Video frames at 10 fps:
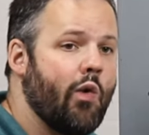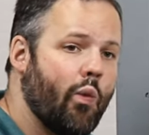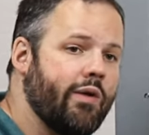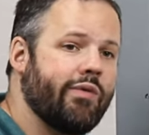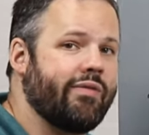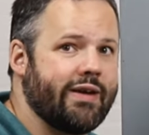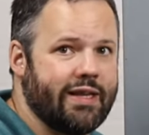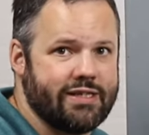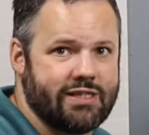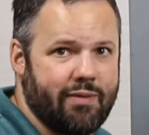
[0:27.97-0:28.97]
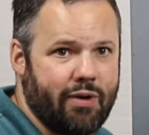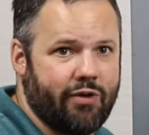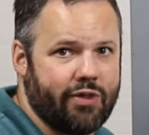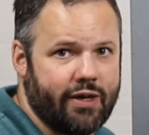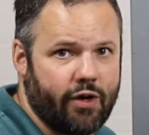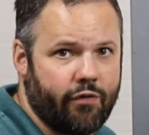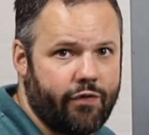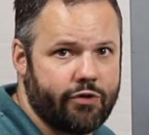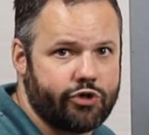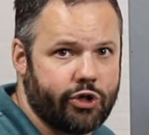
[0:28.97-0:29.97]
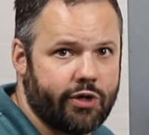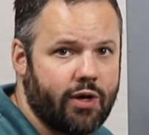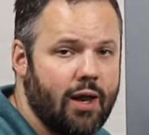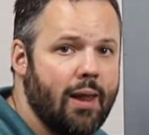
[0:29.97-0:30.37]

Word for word: when we release them here in the near future.